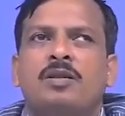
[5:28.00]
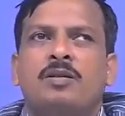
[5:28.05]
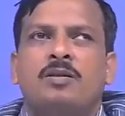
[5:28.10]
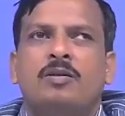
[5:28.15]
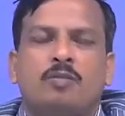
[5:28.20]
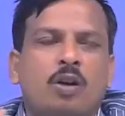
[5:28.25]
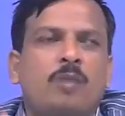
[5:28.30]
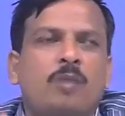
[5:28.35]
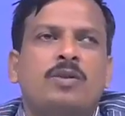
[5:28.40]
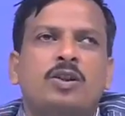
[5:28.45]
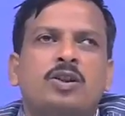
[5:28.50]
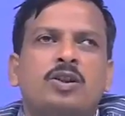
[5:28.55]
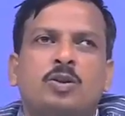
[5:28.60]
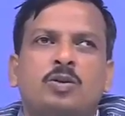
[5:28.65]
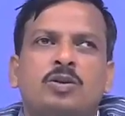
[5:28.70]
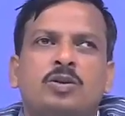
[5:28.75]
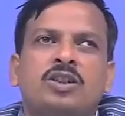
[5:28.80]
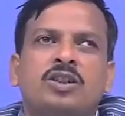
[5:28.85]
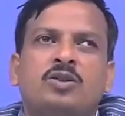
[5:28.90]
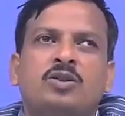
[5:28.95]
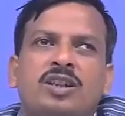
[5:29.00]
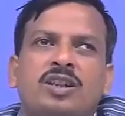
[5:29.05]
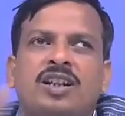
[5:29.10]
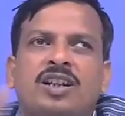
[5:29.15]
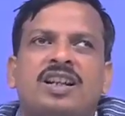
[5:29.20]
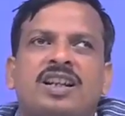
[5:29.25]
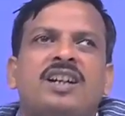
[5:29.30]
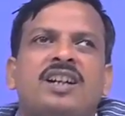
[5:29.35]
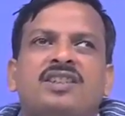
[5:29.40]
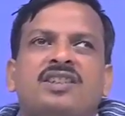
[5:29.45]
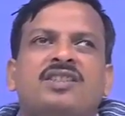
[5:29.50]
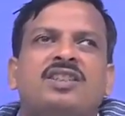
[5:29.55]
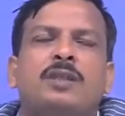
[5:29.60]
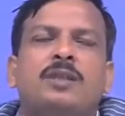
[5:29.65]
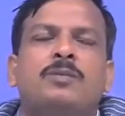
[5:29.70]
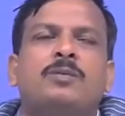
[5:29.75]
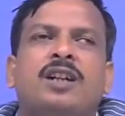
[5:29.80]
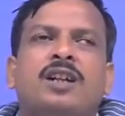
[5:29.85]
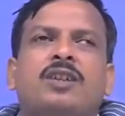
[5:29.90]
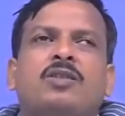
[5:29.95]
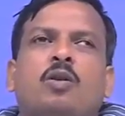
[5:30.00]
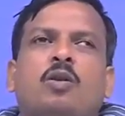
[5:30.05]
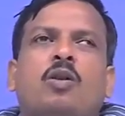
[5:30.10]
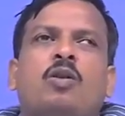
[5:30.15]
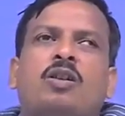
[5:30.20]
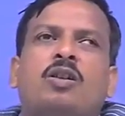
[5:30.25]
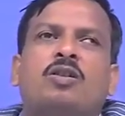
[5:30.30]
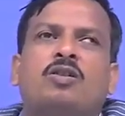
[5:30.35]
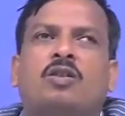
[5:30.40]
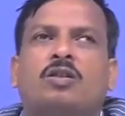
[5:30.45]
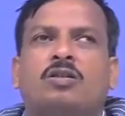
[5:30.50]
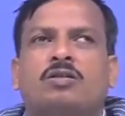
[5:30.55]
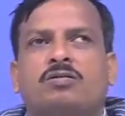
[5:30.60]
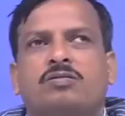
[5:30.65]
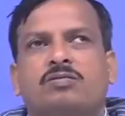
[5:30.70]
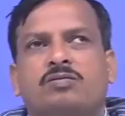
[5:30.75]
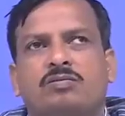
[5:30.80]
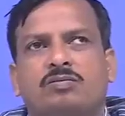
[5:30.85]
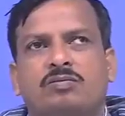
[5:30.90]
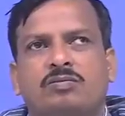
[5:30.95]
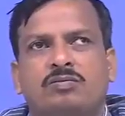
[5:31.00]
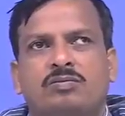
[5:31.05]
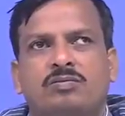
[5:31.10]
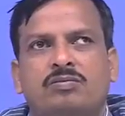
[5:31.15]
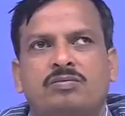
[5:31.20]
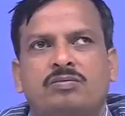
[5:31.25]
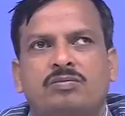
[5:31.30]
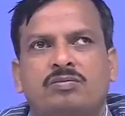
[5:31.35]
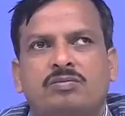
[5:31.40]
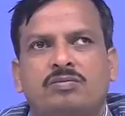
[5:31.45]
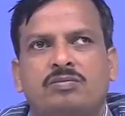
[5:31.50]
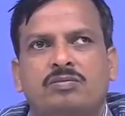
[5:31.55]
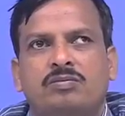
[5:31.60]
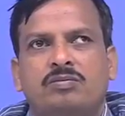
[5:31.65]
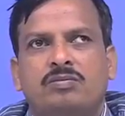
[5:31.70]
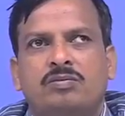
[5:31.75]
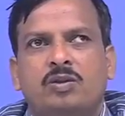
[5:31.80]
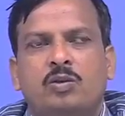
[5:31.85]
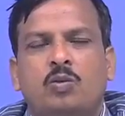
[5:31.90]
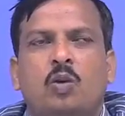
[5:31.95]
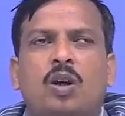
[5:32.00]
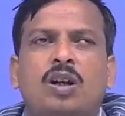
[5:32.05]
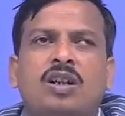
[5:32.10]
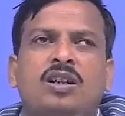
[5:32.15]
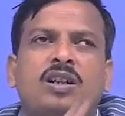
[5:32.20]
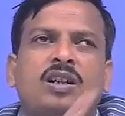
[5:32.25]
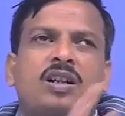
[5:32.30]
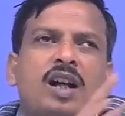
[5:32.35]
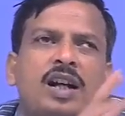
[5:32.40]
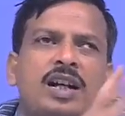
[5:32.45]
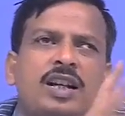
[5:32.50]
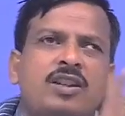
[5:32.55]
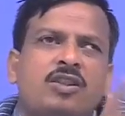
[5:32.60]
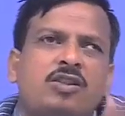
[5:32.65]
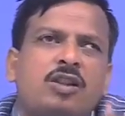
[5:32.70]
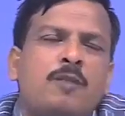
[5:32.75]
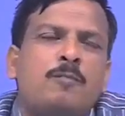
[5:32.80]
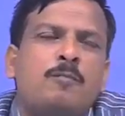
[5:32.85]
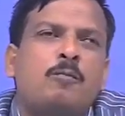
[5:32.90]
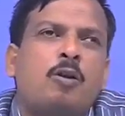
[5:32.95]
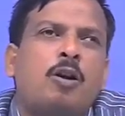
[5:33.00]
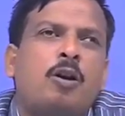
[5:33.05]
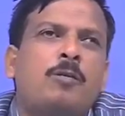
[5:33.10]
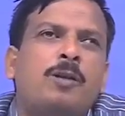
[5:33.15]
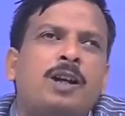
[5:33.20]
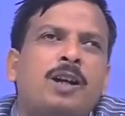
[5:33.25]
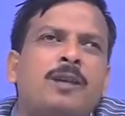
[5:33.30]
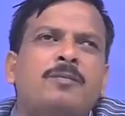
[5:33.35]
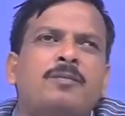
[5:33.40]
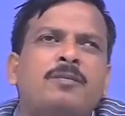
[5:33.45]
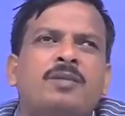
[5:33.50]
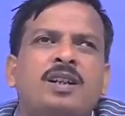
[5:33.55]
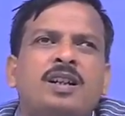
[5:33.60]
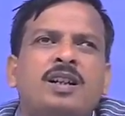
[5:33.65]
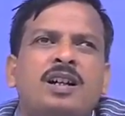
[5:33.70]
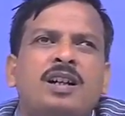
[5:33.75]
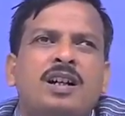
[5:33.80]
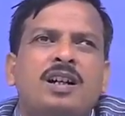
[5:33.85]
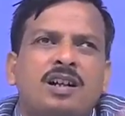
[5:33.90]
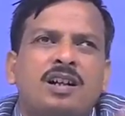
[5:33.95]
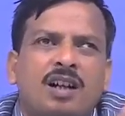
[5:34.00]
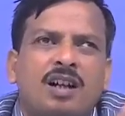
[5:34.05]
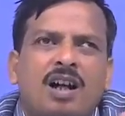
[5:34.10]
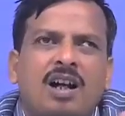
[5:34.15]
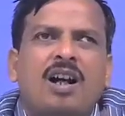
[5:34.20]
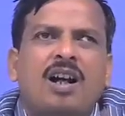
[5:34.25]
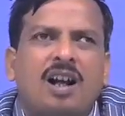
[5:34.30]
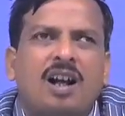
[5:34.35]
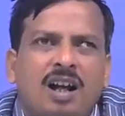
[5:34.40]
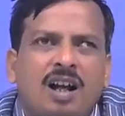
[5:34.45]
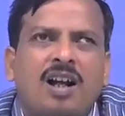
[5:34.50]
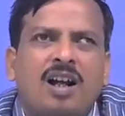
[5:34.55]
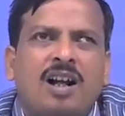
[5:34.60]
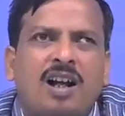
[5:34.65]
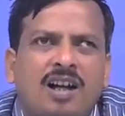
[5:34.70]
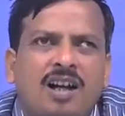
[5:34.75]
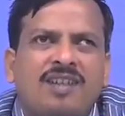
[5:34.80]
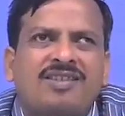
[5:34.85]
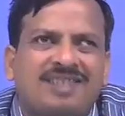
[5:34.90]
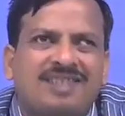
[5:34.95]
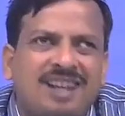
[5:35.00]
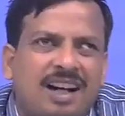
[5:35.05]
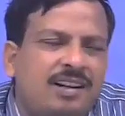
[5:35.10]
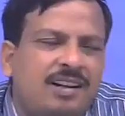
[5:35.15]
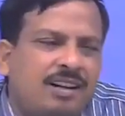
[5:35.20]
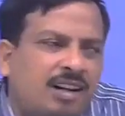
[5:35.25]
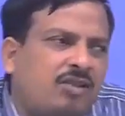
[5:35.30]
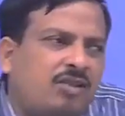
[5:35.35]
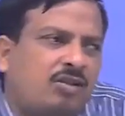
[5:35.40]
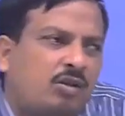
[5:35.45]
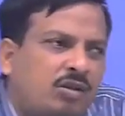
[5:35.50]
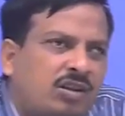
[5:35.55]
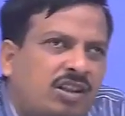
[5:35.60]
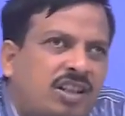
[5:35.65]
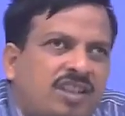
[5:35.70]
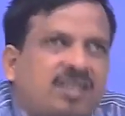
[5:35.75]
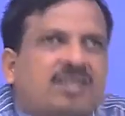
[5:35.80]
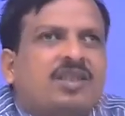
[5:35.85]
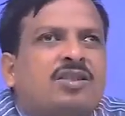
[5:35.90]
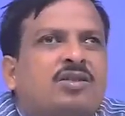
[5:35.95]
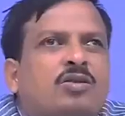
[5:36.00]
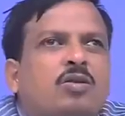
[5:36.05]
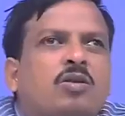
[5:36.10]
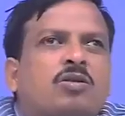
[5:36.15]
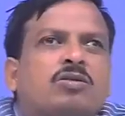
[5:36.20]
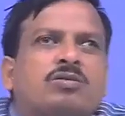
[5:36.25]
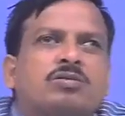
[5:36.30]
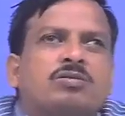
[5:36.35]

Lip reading: from the students whether they receive that goal or not. What kinds of problem are standard to teach this course?